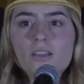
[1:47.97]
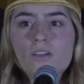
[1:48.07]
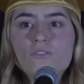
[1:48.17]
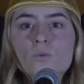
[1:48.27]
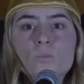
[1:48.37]

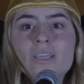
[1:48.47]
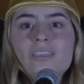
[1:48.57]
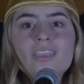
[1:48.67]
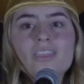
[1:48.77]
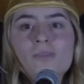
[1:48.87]
From
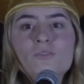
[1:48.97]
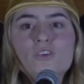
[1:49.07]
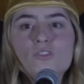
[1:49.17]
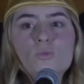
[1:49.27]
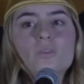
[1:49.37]
weekly themed
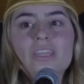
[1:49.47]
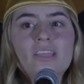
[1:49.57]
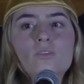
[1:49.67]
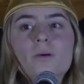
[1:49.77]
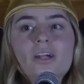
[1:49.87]
virtual
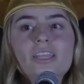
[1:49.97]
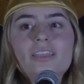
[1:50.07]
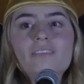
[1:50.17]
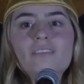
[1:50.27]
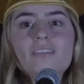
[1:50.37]
dance
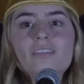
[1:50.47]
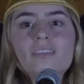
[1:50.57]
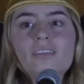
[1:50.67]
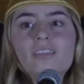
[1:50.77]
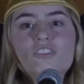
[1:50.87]
parties
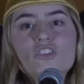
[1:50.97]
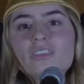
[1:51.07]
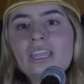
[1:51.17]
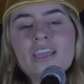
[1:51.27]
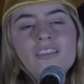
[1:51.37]
to just
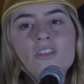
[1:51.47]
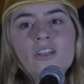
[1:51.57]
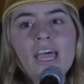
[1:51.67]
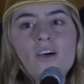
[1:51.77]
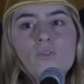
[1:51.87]
connecting
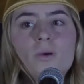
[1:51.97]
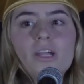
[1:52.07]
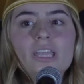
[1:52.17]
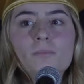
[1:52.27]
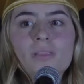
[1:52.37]
on house
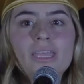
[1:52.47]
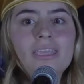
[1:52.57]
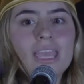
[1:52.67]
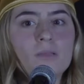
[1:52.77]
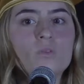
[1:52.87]
party and playing
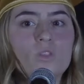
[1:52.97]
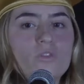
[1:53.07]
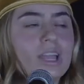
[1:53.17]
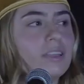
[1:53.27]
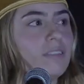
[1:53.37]
games with
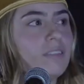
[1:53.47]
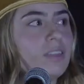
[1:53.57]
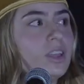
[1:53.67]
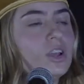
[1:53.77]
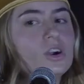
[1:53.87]
friends,
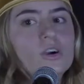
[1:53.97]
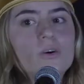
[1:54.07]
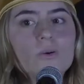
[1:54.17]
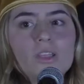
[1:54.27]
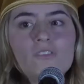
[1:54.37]

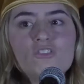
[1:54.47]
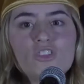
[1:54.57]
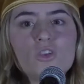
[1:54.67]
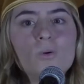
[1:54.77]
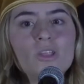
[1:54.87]
or even
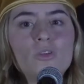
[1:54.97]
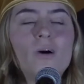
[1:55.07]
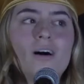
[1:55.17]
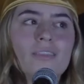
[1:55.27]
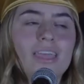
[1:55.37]
just going to an
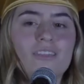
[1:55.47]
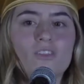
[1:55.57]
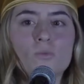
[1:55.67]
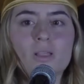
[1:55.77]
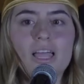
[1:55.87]
online
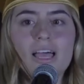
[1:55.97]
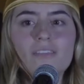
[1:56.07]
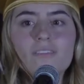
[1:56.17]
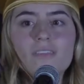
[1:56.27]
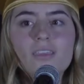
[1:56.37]
Zoom
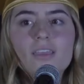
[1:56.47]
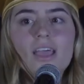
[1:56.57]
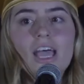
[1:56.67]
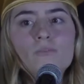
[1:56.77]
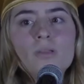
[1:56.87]
class.
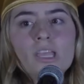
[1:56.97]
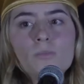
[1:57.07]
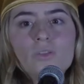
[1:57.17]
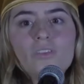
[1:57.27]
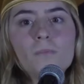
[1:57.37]
I've been
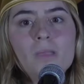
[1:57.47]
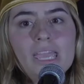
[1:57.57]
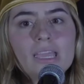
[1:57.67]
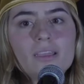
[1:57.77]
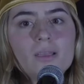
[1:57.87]
able to
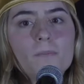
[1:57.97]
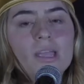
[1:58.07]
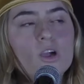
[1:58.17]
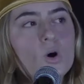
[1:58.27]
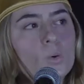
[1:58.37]
make
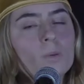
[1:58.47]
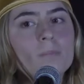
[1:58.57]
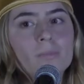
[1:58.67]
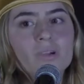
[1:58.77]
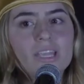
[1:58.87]
my own
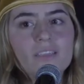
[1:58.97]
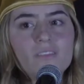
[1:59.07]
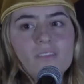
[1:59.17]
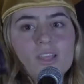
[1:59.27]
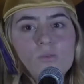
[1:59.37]

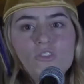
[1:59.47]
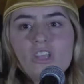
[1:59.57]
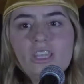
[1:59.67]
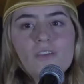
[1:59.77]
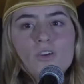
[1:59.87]
memories, which
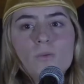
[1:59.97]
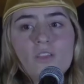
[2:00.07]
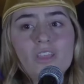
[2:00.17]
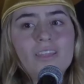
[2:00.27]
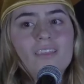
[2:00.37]
I never would
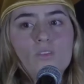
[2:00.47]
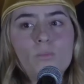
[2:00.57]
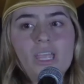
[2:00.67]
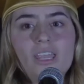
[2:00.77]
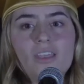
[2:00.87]
have
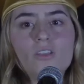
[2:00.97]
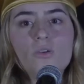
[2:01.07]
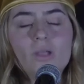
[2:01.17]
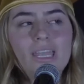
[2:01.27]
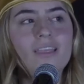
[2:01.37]
anticipated
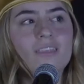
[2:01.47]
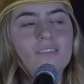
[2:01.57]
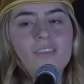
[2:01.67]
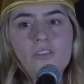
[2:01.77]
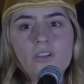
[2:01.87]
creating this
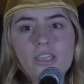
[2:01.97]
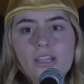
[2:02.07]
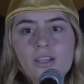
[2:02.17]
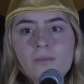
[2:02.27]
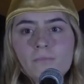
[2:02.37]
senior
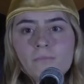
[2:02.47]
year.